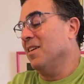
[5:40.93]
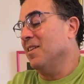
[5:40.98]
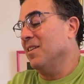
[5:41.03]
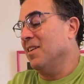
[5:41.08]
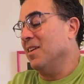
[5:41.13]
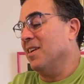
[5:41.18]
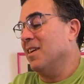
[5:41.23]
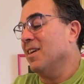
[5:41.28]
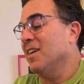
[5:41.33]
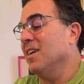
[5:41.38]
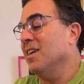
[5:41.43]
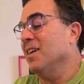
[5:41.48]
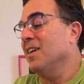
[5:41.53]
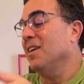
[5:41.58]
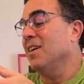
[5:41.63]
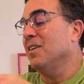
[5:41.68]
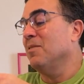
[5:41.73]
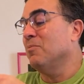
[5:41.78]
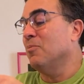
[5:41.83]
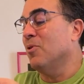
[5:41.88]

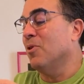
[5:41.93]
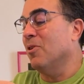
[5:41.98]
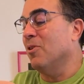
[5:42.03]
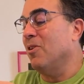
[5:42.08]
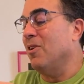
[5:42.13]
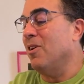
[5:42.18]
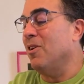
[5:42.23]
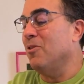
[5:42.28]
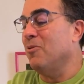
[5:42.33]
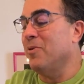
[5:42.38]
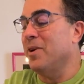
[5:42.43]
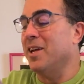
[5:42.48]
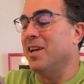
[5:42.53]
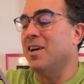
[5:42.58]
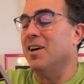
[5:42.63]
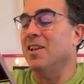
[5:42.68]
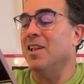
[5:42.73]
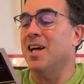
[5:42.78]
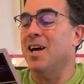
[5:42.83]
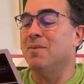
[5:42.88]
Okay, more hallway
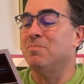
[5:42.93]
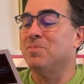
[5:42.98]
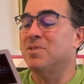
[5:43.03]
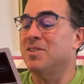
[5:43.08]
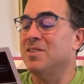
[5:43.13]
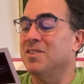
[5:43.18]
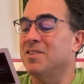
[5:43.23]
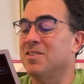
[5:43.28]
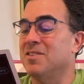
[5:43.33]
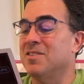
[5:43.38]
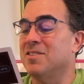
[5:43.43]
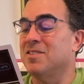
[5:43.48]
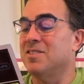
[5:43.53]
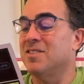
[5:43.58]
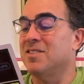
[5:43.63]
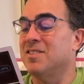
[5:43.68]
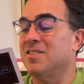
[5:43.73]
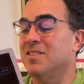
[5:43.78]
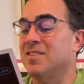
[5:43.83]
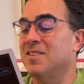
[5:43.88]

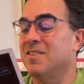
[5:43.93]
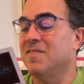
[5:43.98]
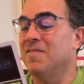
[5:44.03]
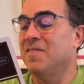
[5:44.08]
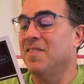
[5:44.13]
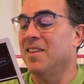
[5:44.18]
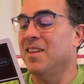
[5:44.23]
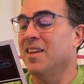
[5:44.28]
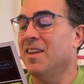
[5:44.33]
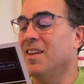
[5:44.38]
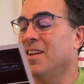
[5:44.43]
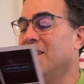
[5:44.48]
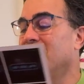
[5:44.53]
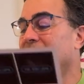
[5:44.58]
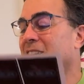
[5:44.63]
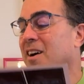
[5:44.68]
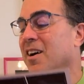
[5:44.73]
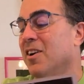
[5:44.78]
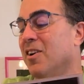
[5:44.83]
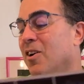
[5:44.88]
collapses.
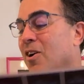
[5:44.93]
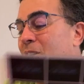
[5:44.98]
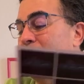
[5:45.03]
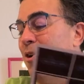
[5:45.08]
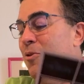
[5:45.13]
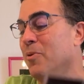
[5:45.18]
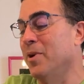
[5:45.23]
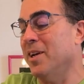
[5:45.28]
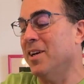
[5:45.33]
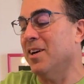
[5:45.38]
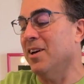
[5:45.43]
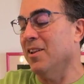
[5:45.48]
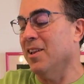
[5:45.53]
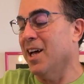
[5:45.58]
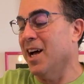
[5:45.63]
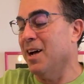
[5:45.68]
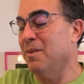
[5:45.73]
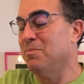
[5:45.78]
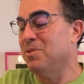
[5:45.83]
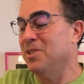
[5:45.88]
On a hallway
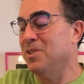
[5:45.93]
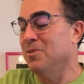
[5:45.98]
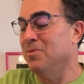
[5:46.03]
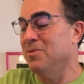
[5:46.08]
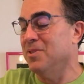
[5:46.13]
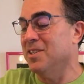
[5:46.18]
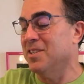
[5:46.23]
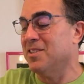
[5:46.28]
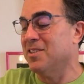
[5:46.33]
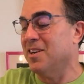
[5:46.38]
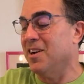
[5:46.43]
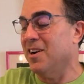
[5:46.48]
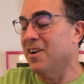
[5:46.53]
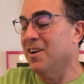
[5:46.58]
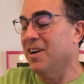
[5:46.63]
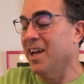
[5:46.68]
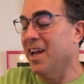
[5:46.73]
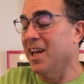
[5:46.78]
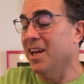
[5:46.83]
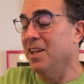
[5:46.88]
collapse, you
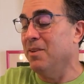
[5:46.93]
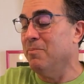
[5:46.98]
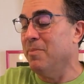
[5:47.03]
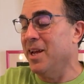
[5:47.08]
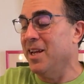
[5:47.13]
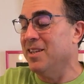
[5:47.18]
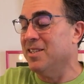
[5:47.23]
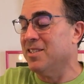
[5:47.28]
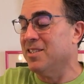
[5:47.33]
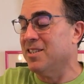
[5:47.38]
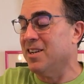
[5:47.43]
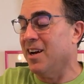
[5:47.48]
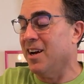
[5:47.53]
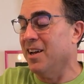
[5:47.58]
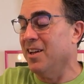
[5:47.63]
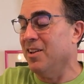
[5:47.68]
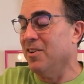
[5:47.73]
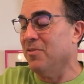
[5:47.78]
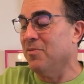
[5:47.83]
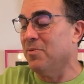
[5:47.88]
discard any maze
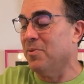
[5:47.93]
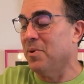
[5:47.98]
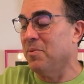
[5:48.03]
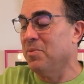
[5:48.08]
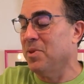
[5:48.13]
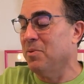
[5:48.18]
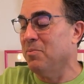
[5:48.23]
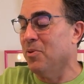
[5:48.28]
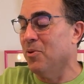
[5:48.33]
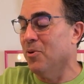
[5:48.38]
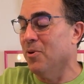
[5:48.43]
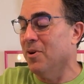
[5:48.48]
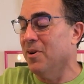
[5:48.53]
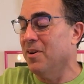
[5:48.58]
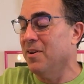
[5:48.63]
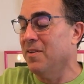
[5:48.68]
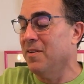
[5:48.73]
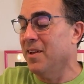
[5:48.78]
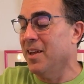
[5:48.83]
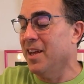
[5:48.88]
tile from the
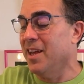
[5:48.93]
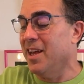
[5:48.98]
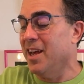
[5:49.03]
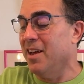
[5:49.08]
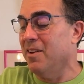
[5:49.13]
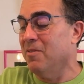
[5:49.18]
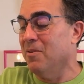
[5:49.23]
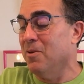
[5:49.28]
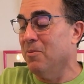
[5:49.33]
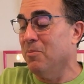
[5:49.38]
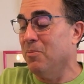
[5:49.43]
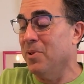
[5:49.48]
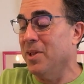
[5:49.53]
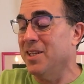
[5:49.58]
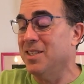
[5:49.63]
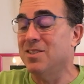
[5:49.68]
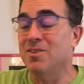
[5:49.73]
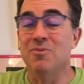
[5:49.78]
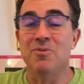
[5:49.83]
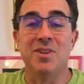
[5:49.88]
board and
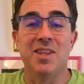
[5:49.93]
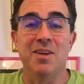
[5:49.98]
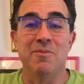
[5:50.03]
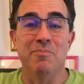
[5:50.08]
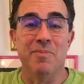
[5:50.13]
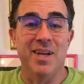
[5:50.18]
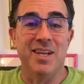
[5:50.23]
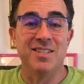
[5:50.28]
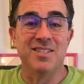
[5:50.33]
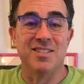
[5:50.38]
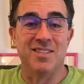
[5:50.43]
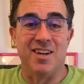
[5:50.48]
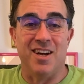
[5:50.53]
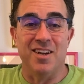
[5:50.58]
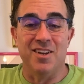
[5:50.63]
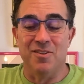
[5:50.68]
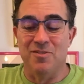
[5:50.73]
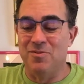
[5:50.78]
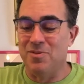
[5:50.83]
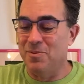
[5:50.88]
replace it with a maze
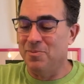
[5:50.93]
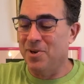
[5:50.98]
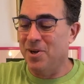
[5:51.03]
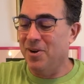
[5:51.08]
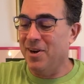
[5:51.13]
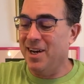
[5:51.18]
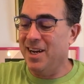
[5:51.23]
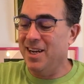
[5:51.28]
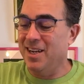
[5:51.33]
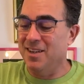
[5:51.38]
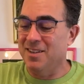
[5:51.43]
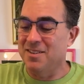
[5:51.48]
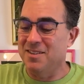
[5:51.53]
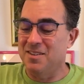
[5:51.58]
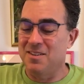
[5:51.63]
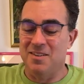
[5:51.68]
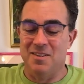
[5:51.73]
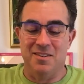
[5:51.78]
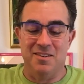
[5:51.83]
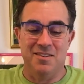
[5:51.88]
tile from your hand.
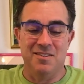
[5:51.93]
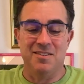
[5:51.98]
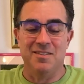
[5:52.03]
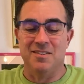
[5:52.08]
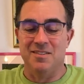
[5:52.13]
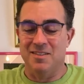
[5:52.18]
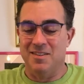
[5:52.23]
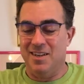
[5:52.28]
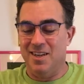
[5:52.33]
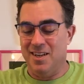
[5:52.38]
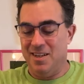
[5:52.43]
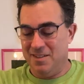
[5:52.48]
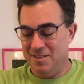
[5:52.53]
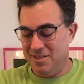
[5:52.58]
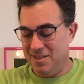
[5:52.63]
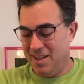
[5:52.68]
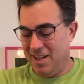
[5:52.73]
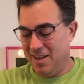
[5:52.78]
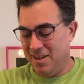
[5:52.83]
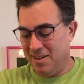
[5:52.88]
Okay, so
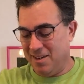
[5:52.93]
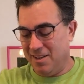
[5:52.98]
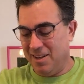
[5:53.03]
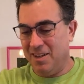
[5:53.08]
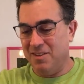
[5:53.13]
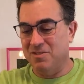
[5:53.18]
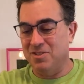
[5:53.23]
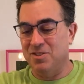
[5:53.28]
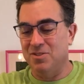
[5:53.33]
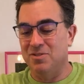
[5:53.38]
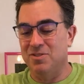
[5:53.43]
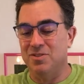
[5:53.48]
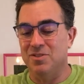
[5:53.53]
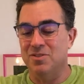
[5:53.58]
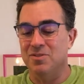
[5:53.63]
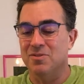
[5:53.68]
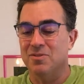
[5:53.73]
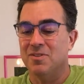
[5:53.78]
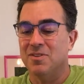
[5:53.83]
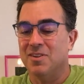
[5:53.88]
that allows you
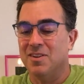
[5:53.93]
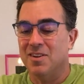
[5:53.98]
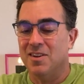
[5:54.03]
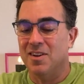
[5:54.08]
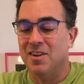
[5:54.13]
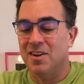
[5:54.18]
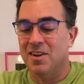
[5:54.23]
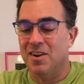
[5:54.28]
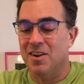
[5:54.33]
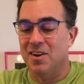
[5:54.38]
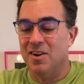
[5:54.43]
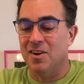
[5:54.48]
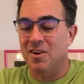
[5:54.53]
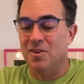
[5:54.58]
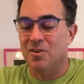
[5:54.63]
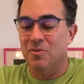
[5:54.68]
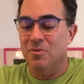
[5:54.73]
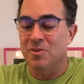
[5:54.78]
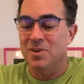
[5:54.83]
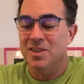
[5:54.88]
to
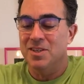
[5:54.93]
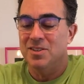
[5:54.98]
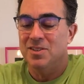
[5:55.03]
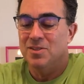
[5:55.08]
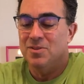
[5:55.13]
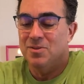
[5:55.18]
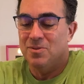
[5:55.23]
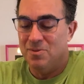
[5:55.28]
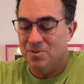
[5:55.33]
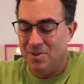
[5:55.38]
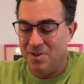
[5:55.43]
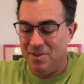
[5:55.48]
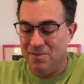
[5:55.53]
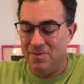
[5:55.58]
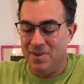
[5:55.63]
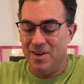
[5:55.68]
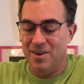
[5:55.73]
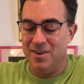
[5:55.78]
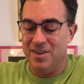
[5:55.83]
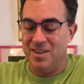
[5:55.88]
redo the
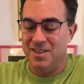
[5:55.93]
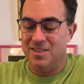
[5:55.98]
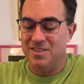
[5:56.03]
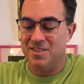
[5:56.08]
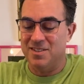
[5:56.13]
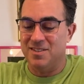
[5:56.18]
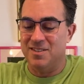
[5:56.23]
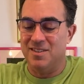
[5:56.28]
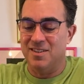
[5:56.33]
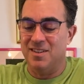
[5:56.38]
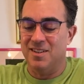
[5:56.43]
various